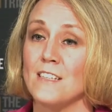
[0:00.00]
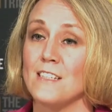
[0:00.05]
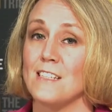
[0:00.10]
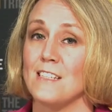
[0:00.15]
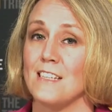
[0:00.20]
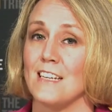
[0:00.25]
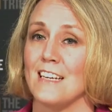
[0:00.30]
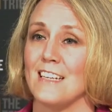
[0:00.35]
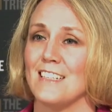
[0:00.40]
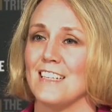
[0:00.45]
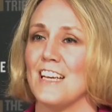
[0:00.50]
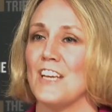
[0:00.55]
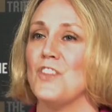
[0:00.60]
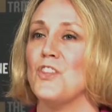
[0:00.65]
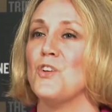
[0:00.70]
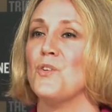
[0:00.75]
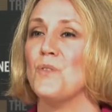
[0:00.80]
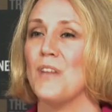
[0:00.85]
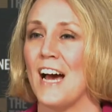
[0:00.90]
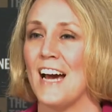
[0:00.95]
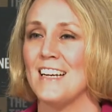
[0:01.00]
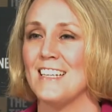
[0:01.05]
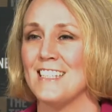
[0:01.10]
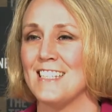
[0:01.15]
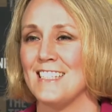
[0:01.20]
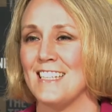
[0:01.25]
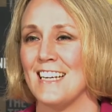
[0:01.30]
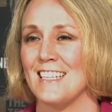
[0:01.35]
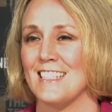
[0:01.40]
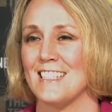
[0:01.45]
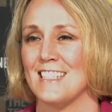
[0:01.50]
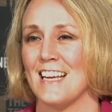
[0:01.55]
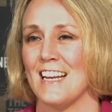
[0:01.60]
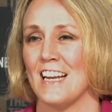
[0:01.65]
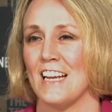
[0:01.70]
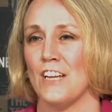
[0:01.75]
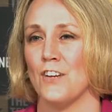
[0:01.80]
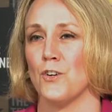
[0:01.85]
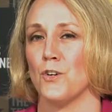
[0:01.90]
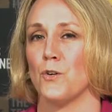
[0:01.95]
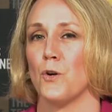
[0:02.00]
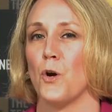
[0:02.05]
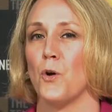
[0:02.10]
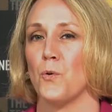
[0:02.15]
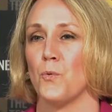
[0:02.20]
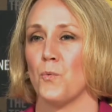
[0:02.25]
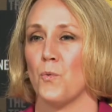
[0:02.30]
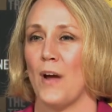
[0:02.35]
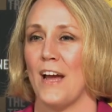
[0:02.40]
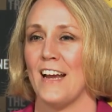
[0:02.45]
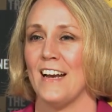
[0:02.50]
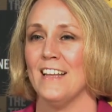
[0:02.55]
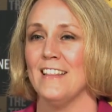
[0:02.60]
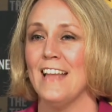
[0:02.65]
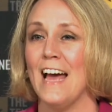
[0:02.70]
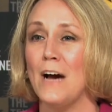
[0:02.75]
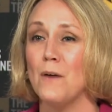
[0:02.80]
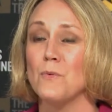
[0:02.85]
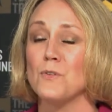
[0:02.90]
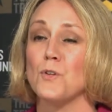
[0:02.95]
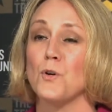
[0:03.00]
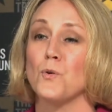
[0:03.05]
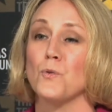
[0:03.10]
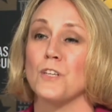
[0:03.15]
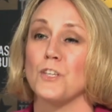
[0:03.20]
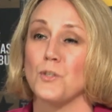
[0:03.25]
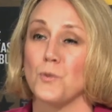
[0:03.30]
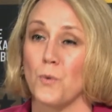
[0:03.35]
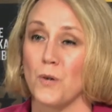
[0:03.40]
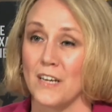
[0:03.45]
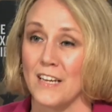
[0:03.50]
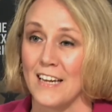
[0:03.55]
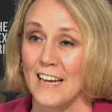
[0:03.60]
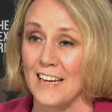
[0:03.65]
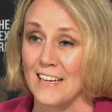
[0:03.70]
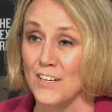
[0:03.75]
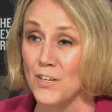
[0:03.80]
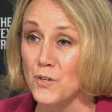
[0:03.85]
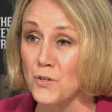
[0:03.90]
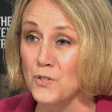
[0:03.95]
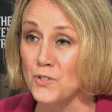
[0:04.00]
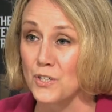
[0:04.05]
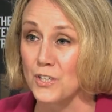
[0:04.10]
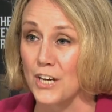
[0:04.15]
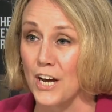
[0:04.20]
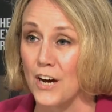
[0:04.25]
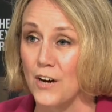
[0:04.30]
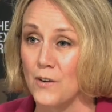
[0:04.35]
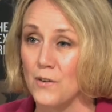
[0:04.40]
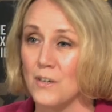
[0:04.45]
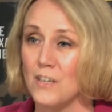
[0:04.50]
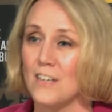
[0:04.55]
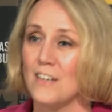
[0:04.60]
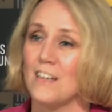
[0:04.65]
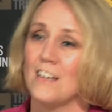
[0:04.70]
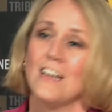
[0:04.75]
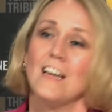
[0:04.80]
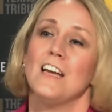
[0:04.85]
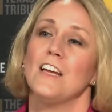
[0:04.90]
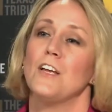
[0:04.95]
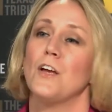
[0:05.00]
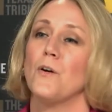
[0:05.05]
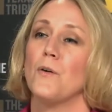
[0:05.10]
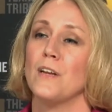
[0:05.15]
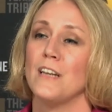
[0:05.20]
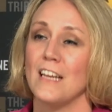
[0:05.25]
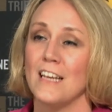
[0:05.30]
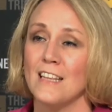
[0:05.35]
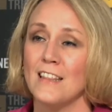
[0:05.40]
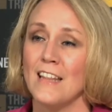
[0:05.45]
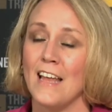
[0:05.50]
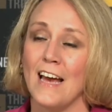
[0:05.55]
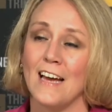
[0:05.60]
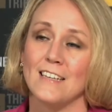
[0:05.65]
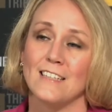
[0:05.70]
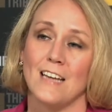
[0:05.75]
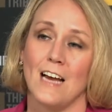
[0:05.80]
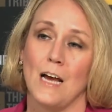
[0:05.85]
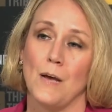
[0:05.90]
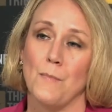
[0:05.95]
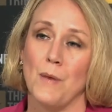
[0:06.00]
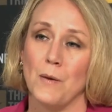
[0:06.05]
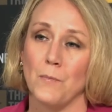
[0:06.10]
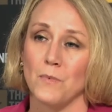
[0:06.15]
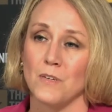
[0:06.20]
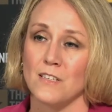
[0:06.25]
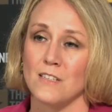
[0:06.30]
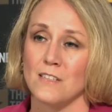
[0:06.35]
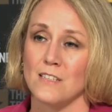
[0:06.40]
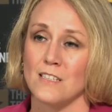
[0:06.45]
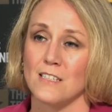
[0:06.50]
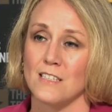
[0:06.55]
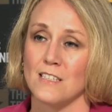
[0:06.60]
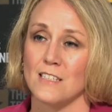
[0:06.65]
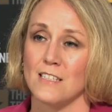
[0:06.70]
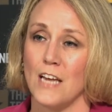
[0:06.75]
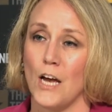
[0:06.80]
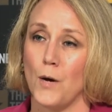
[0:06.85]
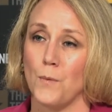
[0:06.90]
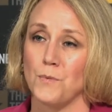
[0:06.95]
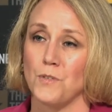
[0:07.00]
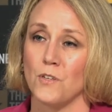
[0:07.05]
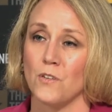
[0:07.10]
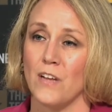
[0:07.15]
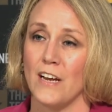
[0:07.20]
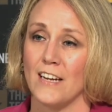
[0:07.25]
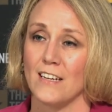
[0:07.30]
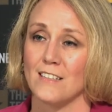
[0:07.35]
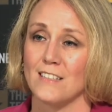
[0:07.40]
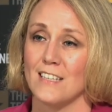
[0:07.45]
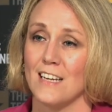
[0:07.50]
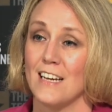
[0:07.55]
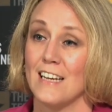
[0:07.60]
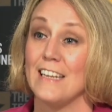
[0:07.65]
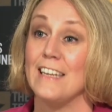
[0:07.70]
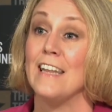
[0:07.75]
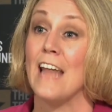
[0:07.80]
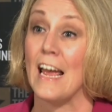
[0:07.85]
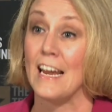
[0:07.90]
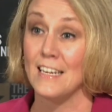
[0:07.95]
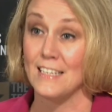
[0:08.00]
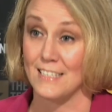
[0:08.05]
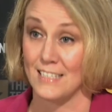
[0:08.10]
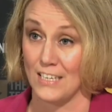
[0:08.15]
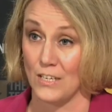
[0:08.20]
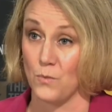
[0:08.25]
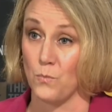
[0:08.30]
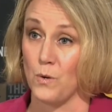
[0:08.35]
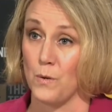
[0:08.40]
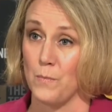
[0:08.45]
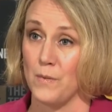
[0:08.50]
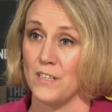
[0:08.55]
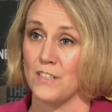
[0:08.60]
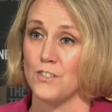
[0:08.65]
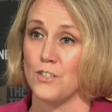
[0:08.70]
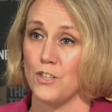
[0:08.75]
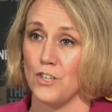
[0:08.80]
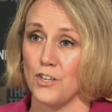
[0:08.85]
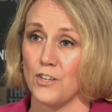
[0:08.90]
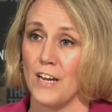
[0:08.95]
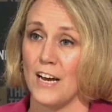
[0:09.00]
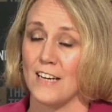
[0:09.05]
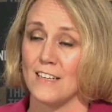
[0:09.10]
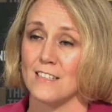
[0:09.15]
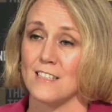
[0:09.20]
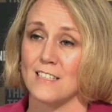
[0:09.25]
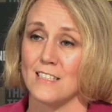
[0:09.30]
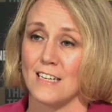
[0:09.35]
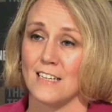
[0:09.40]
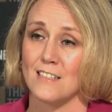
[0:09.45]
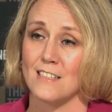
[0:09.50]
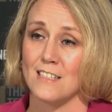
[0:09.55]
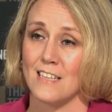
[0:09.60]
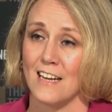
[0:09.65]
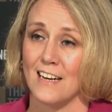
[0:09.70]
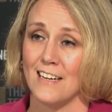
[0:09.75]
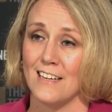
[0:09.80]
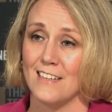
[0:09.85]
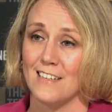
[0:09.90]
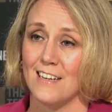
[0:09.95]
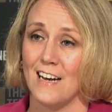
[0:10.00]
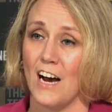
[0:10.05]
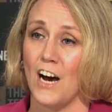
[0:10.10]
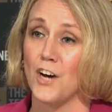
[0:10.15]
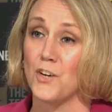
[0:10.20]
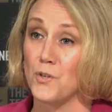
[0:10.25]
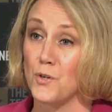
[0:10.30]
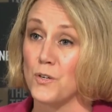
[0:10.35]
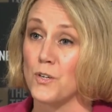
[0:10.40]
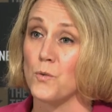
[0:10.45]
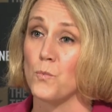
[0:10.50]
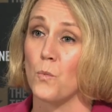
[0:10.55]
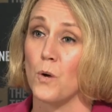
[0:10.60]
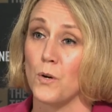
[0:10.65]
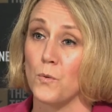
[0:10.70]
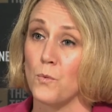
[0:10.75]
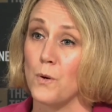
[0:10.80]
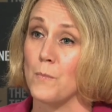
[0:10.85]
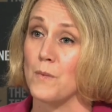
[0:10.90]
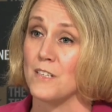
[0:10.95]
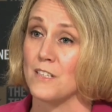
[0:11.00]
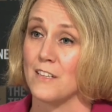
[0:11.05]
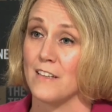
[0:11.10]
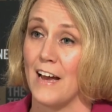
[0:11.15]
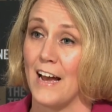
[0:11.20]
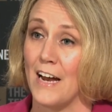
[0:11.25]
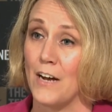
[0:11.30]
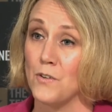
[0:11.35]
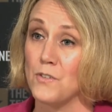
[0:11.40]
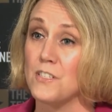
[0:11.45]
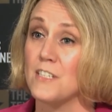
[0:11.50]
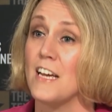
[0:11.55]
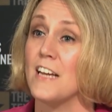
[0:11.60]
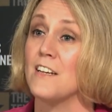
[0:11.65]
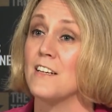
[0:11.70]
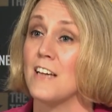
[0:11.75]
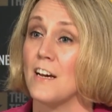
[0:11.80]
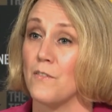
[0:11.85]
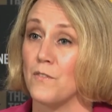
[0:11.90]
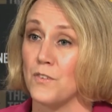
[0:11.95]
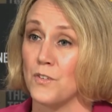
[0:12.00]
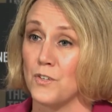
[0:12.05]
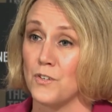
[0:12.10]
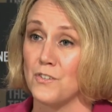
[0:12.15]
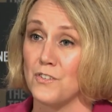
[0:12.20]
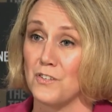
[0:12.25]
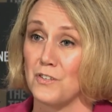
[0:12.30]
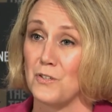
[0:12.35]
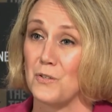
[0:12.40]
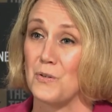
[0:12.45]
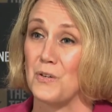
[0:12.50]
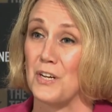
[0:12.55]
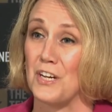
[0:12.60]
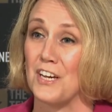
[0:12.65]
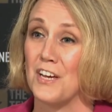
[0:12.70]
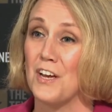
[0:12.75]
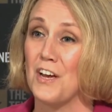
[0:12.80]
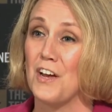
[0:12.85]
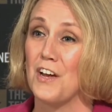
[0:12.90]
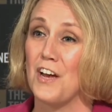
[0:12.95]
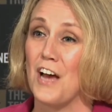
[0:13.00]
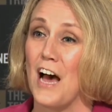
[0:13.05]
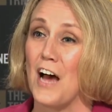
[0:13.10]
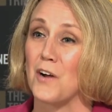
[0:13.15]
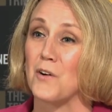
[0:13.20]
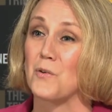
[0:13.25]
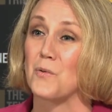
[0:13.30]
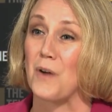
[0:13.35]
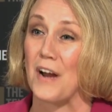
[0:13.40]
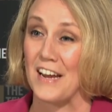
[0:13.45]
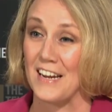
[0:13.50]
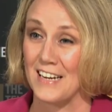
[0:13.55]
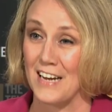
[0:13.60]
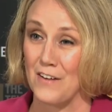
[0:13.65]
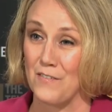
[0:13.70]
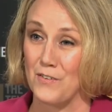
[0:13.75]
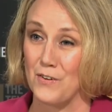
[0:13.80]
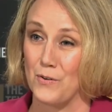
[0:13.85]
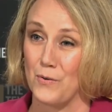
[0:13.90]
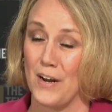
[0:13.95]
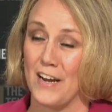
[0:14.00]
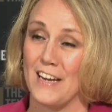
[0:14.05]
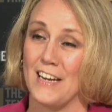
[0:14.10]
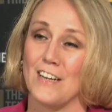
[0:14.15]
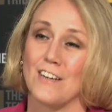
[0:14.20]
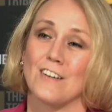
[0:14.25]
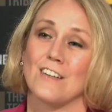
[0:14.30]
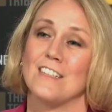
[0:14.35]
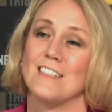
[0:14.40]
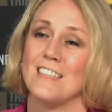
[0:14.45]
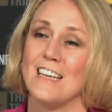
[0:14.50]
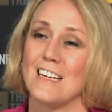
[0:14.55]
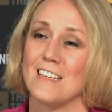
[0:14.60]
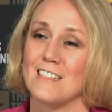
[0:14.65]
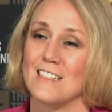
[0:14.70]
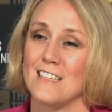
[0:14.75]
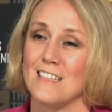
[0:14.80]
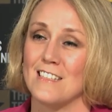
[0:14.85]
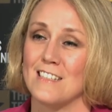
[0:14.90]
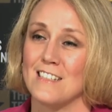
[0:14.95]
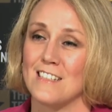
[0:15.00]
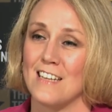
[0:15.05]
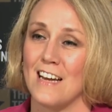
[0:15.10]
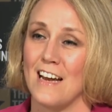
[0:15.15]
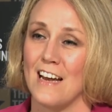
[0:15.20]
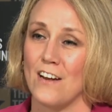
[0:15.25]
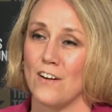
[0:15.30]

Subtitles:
a seat in the United States Senate in her own right, and that was only 28 years ago. You know, and in that time, Emily's List has helped elect 19 women to the United States Senate, 101 women to the House, 10 governors, including a great governor right here in Texas,